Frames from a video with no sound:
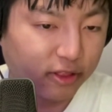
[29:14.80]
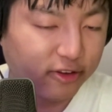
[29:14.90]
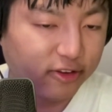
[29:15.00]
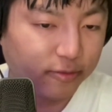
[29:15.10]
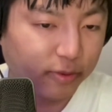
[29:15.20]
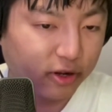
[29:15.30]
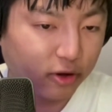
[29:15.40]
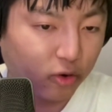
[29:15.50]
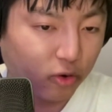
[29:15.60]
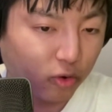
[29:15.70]
this has been
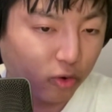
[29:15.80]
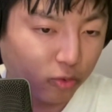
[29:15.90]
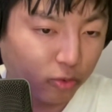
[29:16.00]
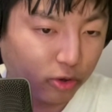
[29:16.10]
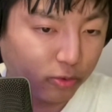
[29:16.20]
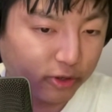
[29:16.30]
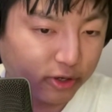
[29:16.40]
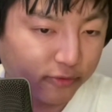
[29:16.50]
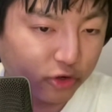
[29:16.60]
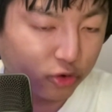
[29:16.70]
a whole
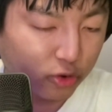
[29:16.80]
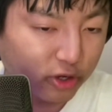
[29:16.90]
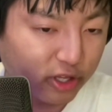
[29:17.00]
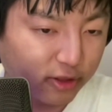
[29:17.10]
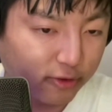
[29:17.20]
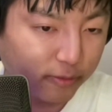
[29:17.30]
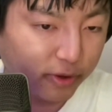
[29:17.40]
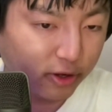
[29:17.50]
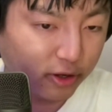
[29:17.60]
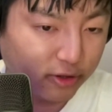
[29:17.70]
whirlwind of a journey and you've
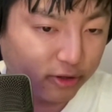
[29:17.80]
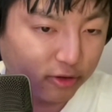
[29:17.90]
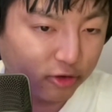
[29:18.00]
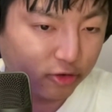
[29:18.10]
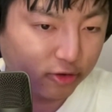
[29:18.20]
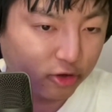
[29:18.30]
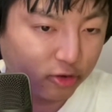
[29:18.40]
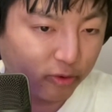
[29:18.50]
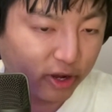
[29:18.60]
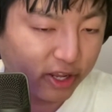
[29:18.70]
been on just such
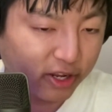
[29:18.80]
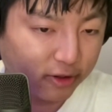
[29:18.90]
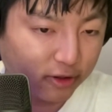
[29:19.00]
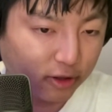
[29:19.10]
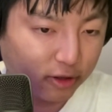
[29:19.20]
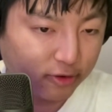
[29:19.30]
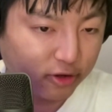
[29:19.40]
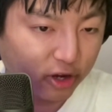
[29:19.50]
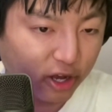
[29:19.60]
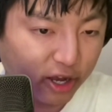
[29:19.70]
a ride and uh,
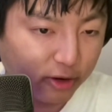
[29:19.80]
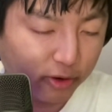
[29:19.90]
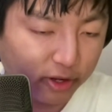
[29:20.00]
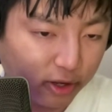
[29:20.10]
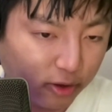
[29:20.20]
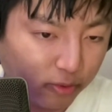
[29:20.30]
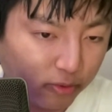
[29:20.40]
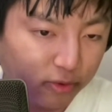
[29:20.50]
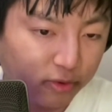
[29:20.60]
such a high right now?